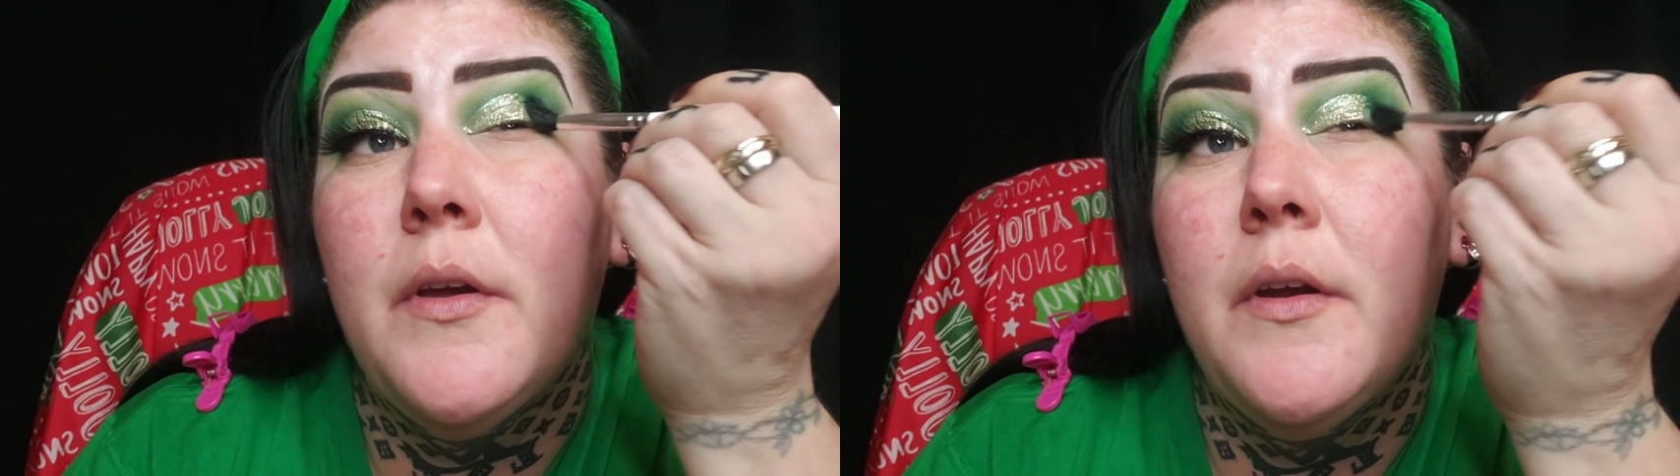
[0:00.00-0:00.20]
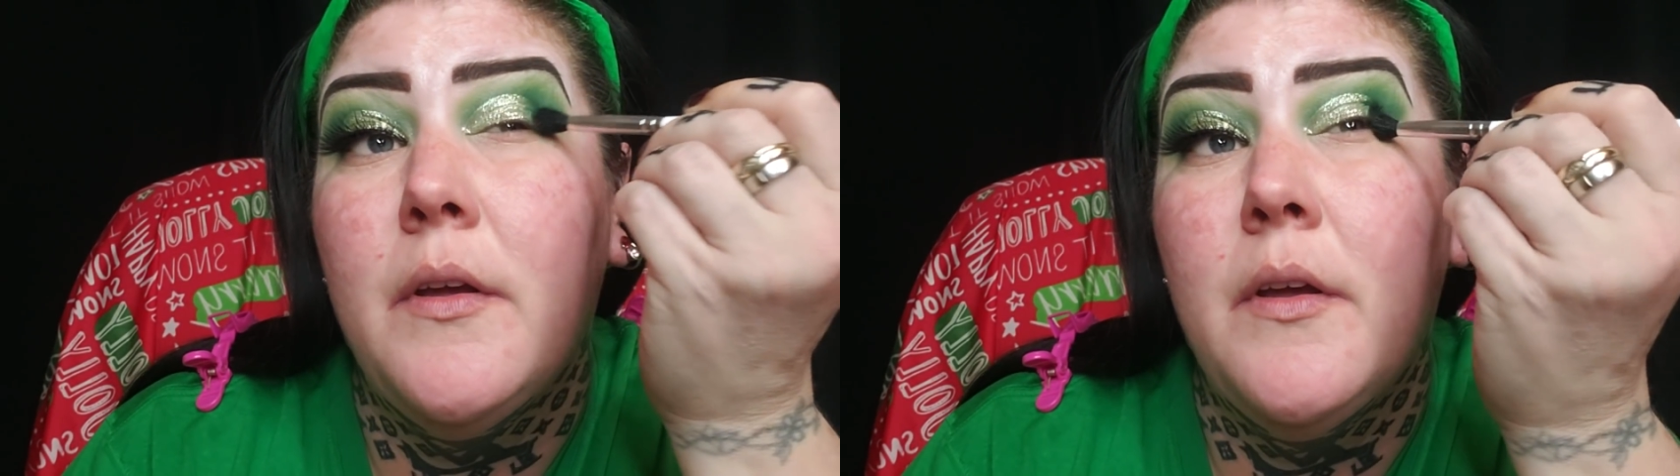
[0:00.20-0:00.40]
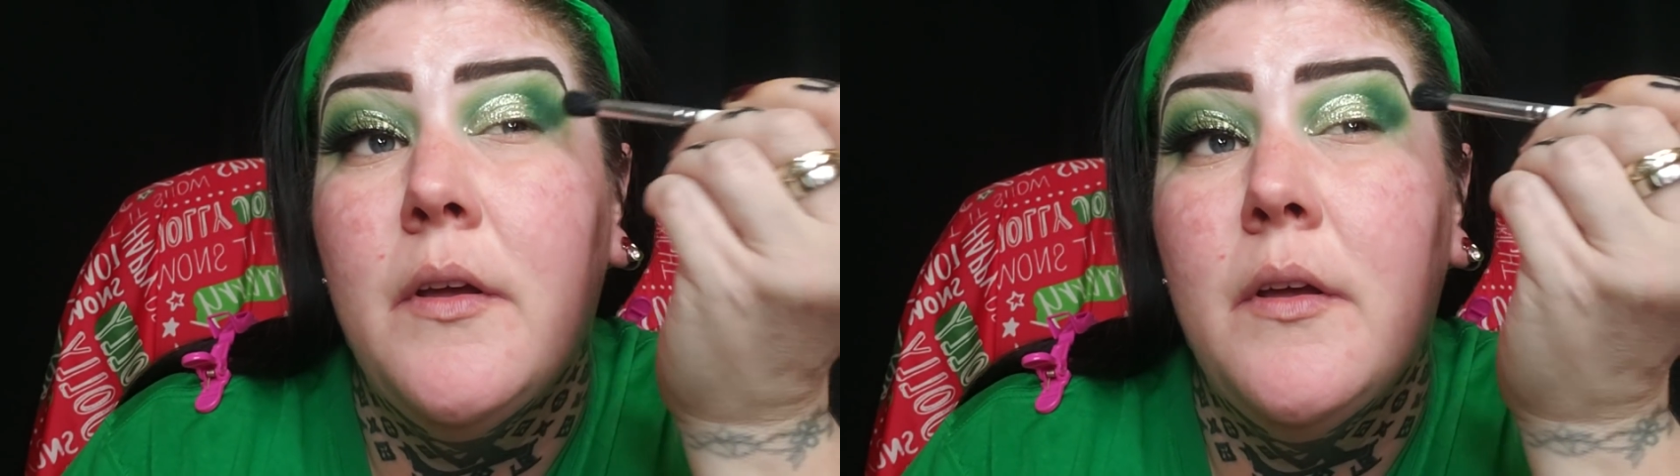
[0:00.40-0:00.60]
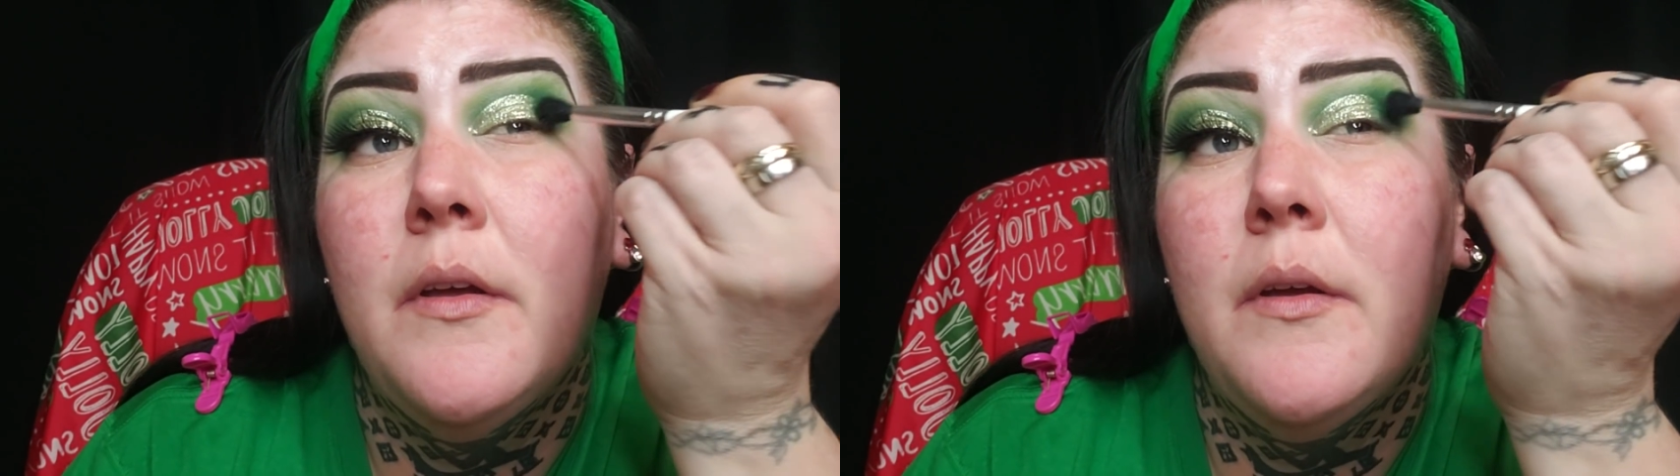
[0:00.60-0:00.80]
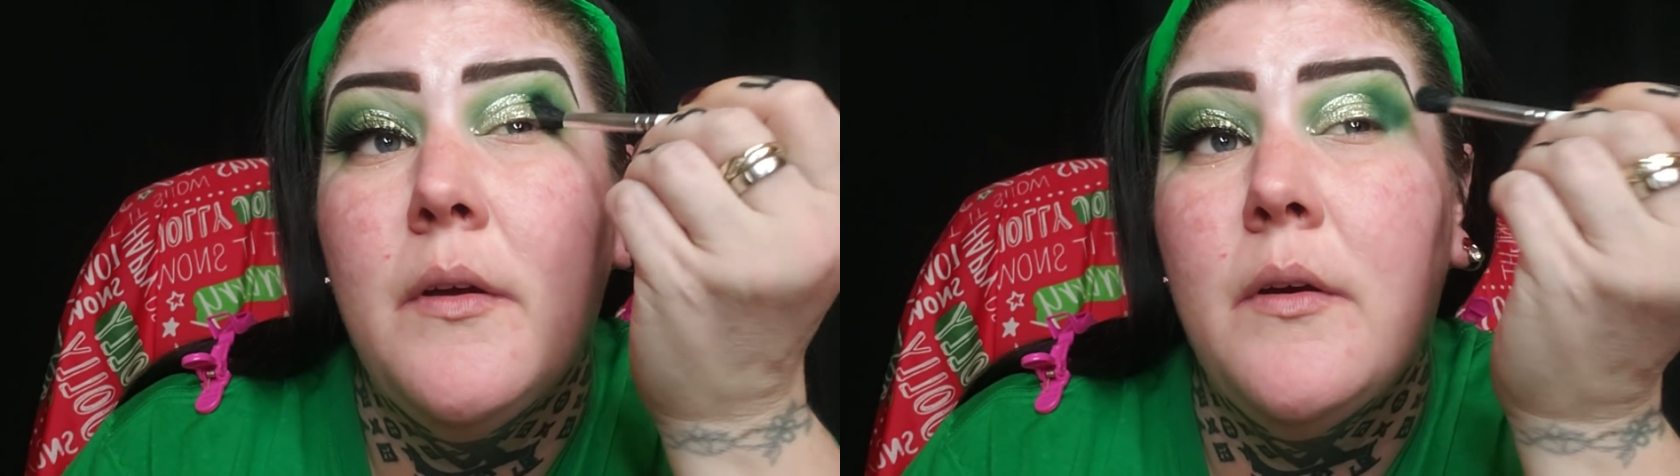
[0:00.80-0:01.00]
it
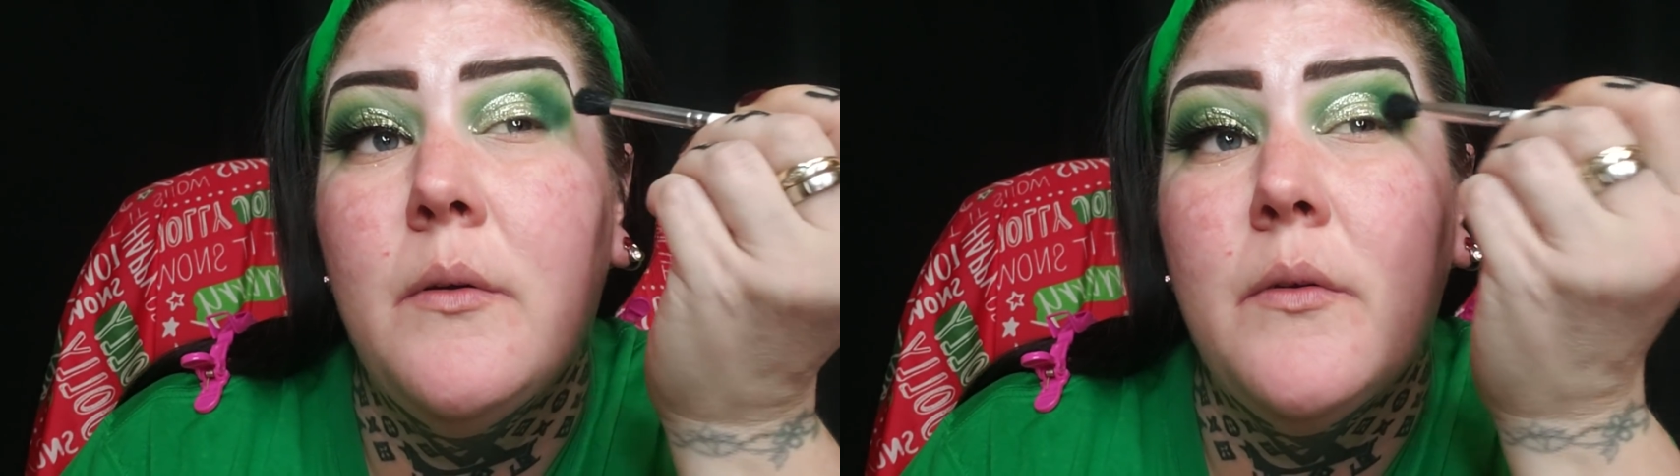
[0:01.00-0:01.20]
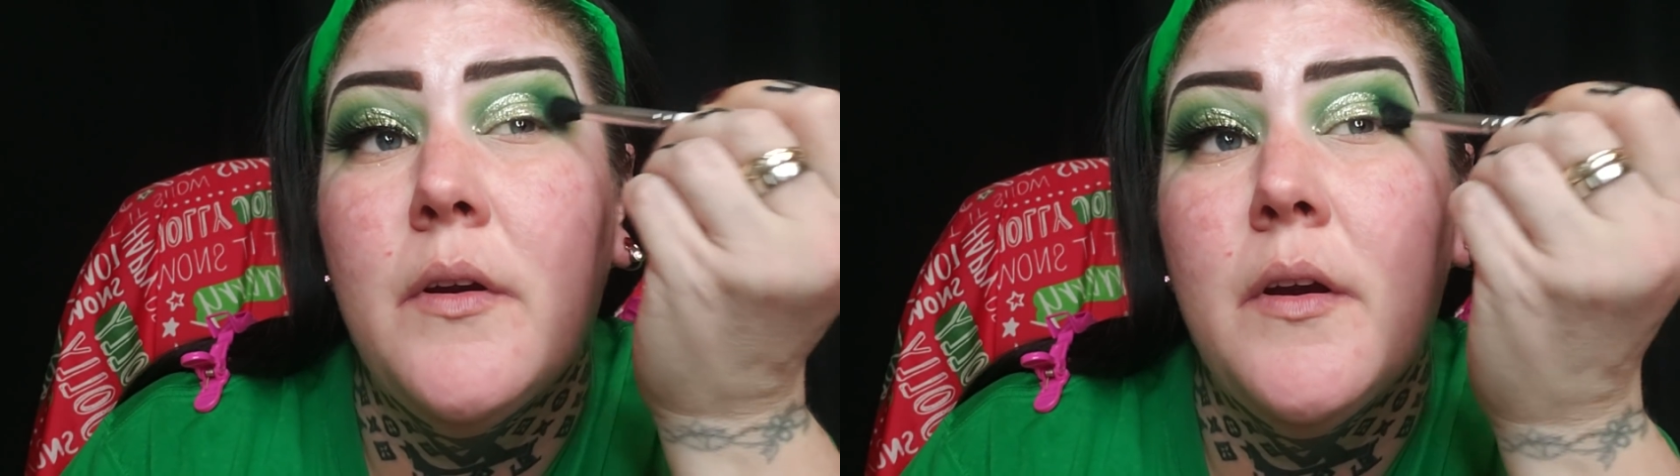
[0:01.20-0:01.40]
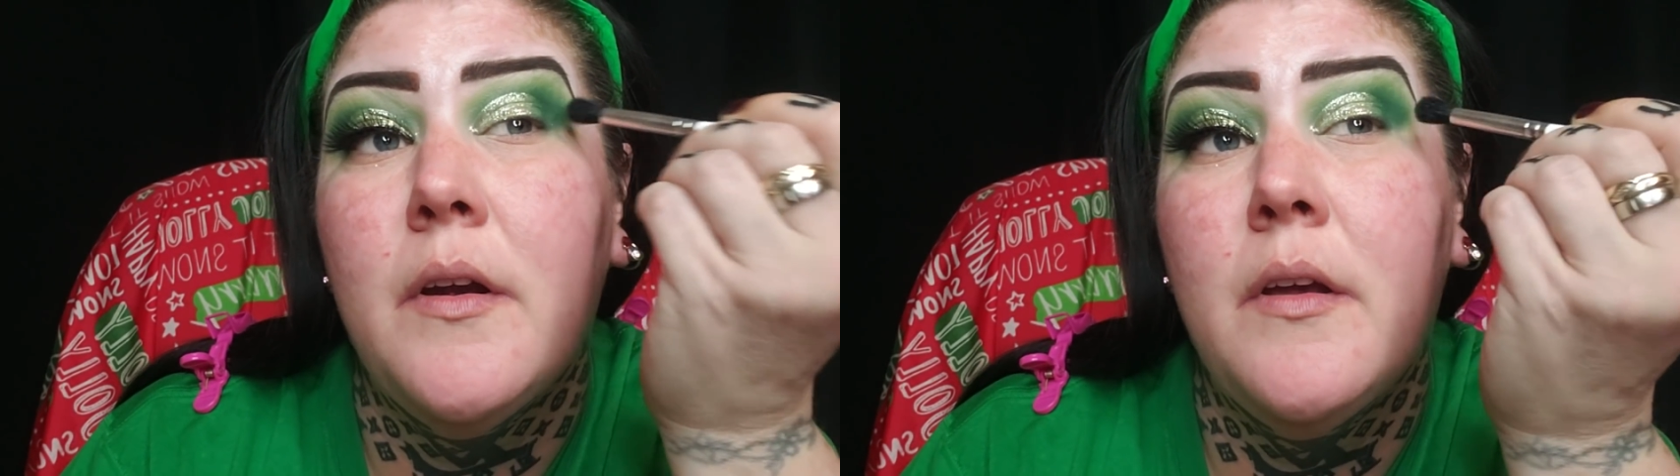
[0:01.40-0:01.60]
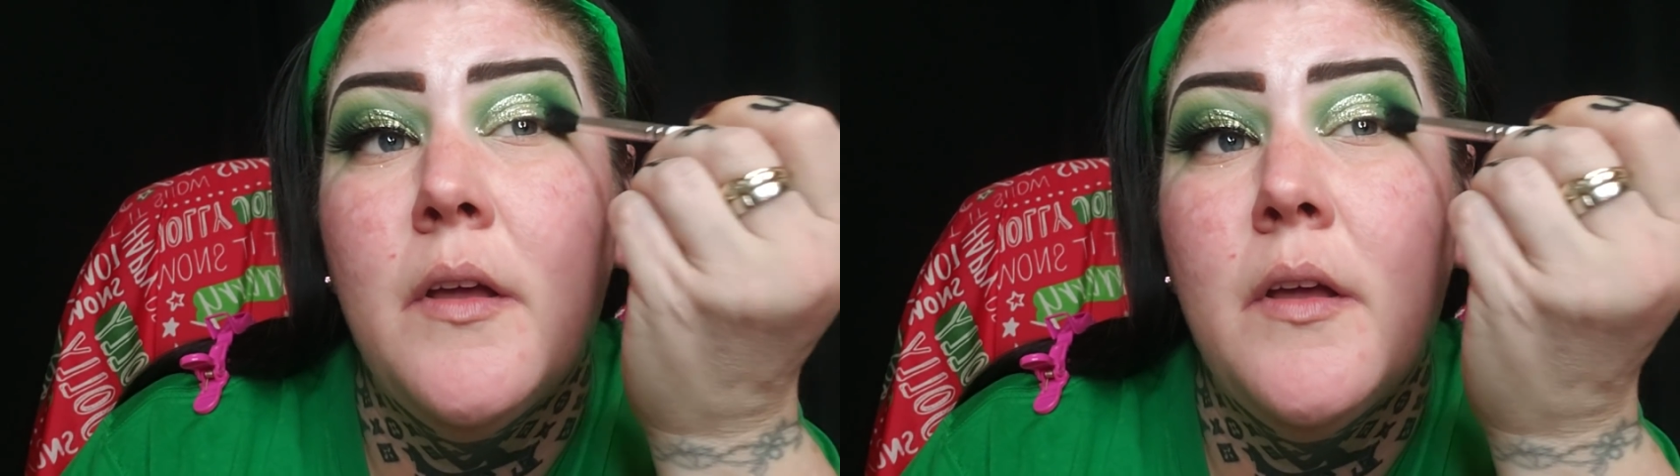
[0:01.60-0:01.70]
over